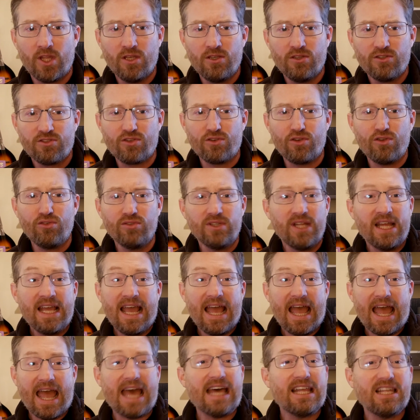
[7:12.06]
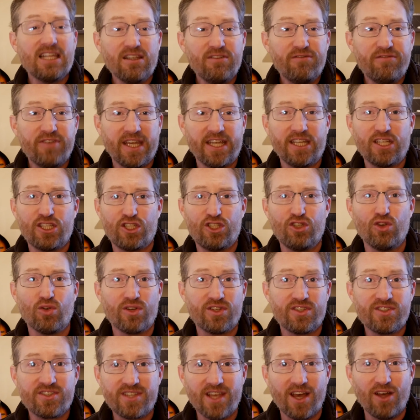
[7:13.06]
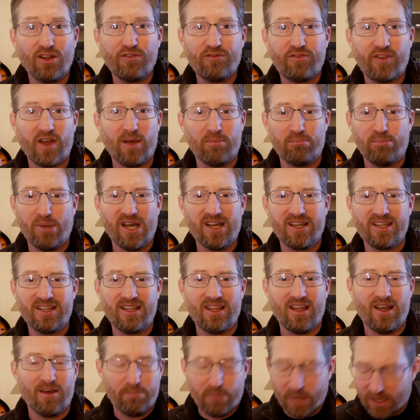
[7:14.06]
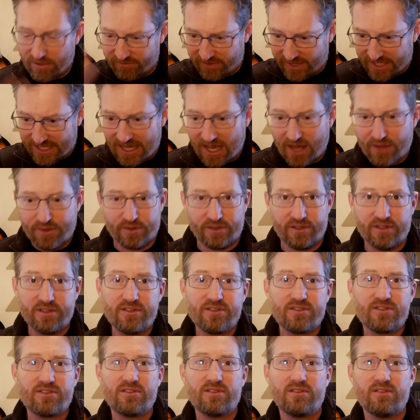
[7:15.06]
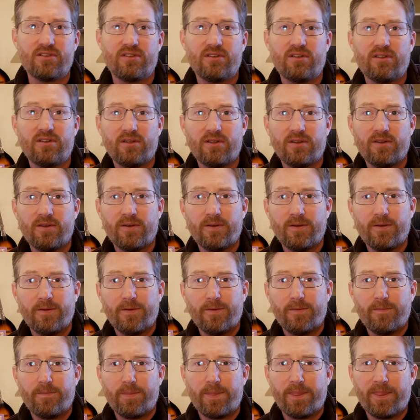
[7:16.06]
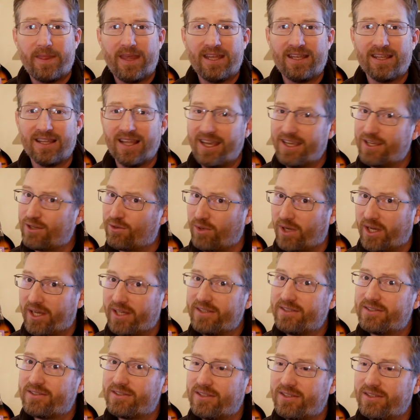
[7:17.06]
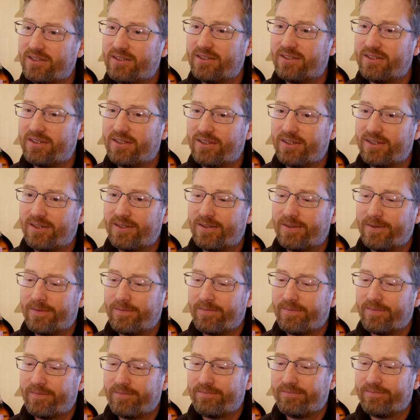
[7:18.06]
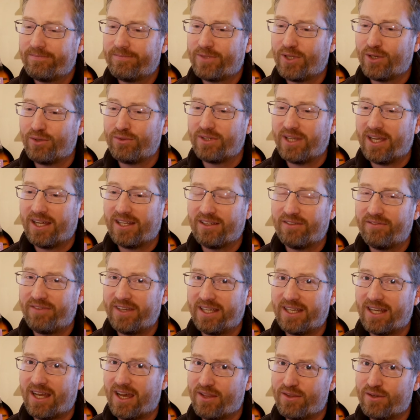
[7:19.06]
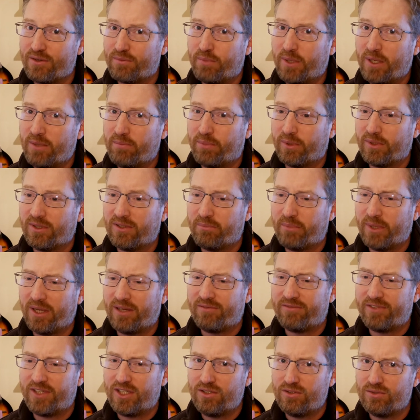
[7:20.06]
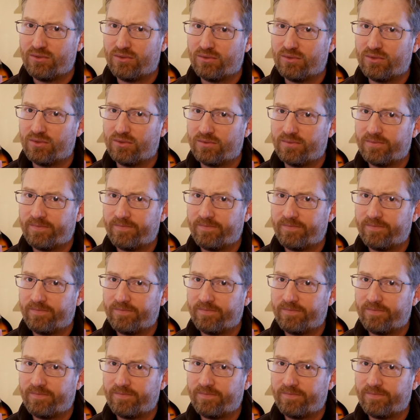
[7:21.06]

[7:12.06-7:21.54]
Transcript: So don't elevate yourself above, above the others. And likewise, don't elevate other people above you.